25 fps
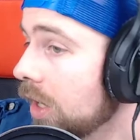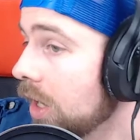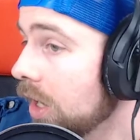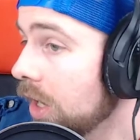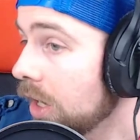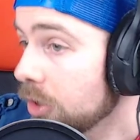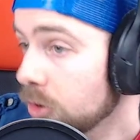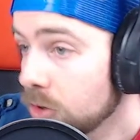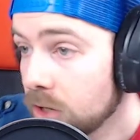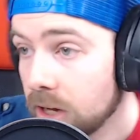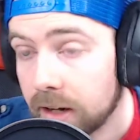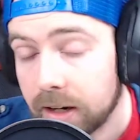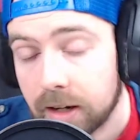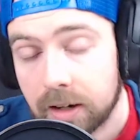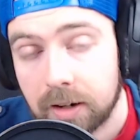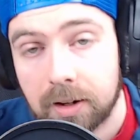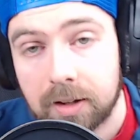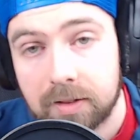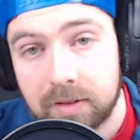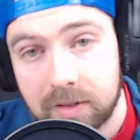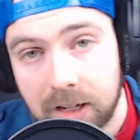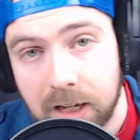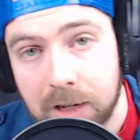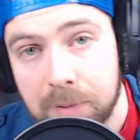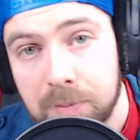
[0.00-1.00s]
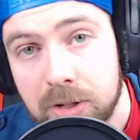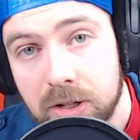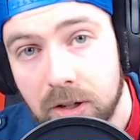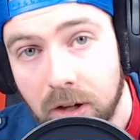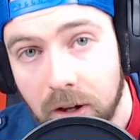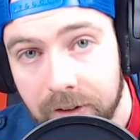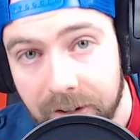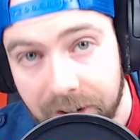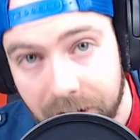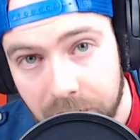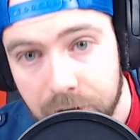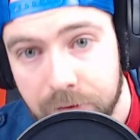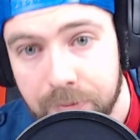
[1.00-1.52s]
You got dibs
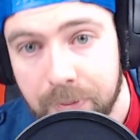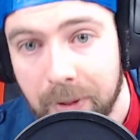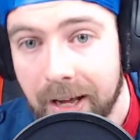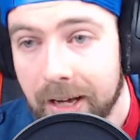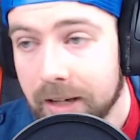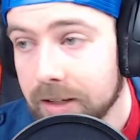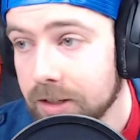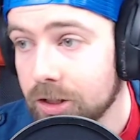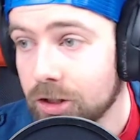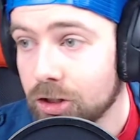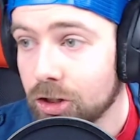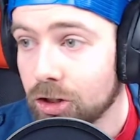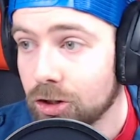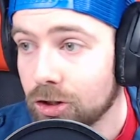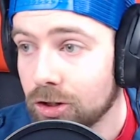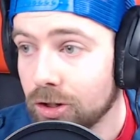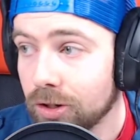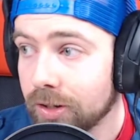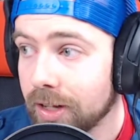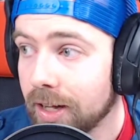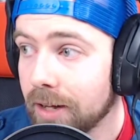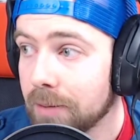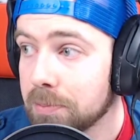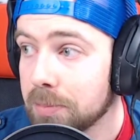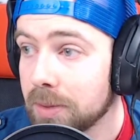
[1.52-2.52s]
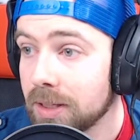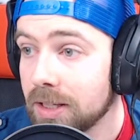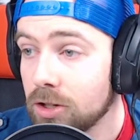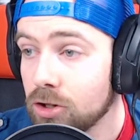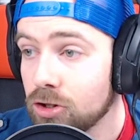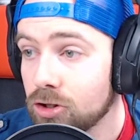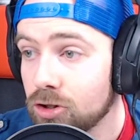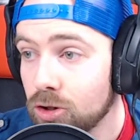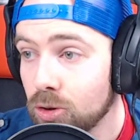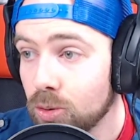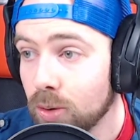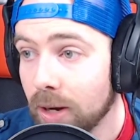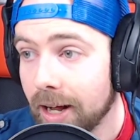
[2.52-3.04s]
on health packs, so that
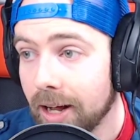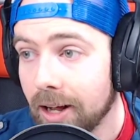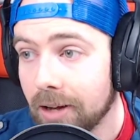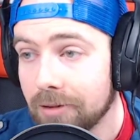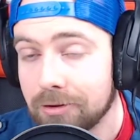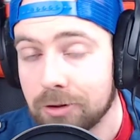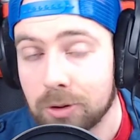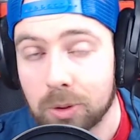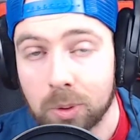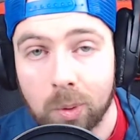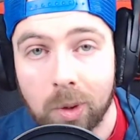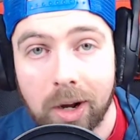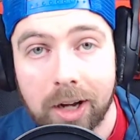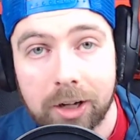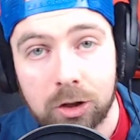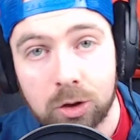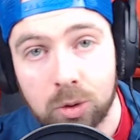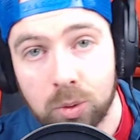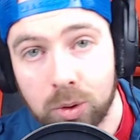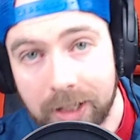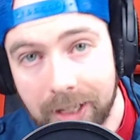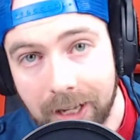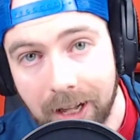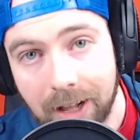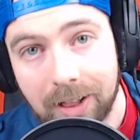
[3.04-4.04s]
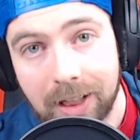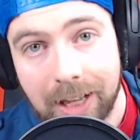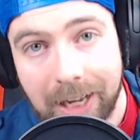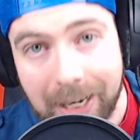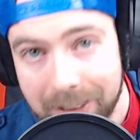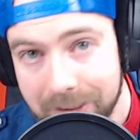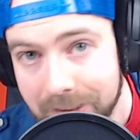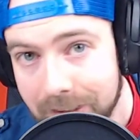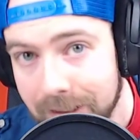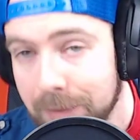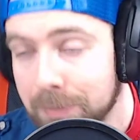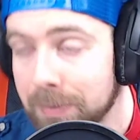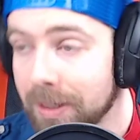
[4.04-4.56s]
means you have the right to yell
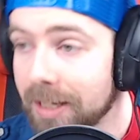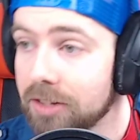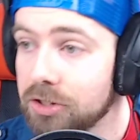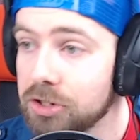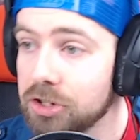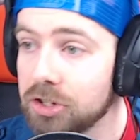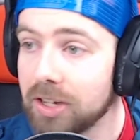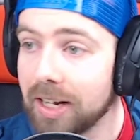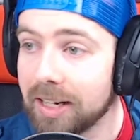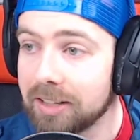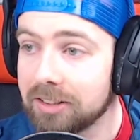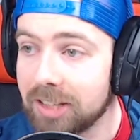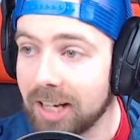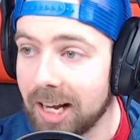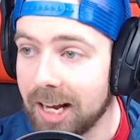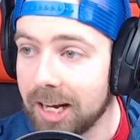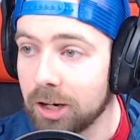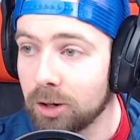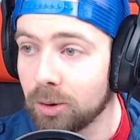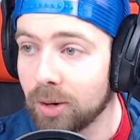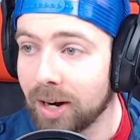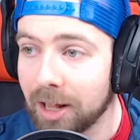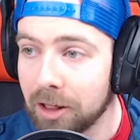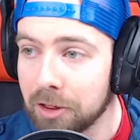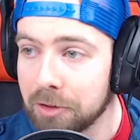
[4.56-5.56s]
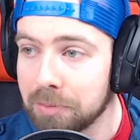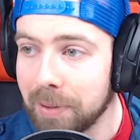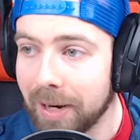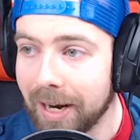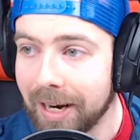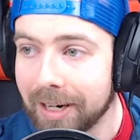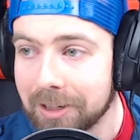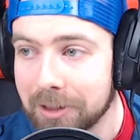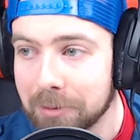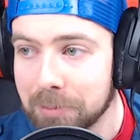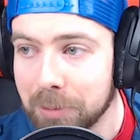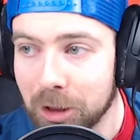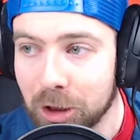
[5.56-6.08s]
at teammates that take your health
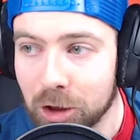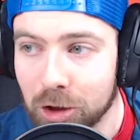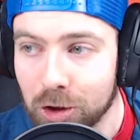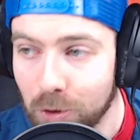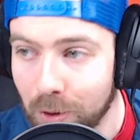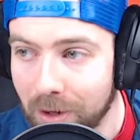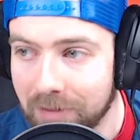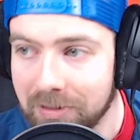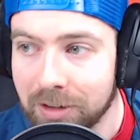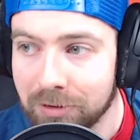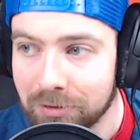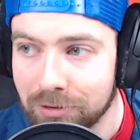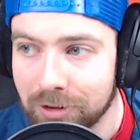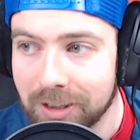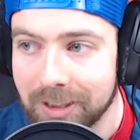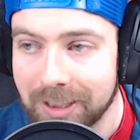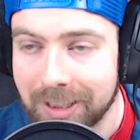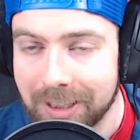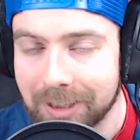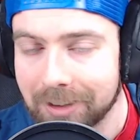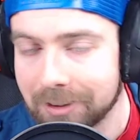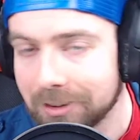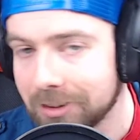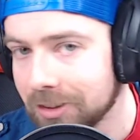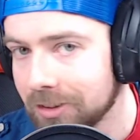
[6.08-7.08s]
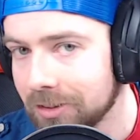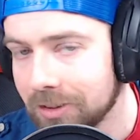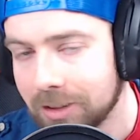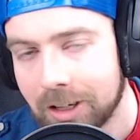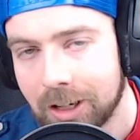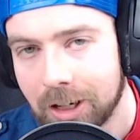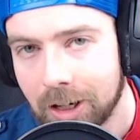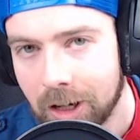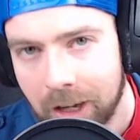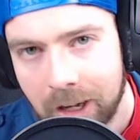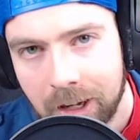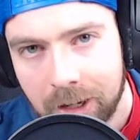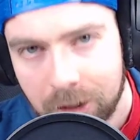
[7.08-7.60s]
pack because you have infinite heals and
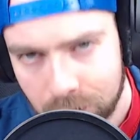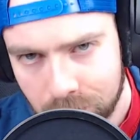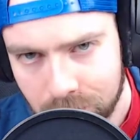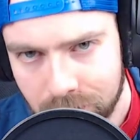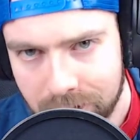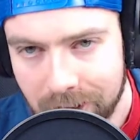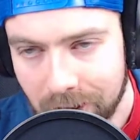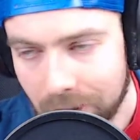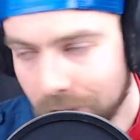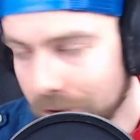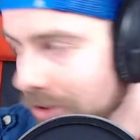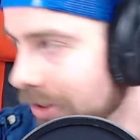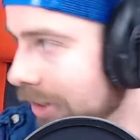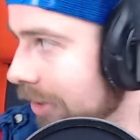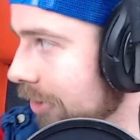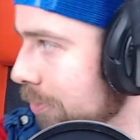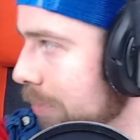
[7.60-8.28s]
you need those health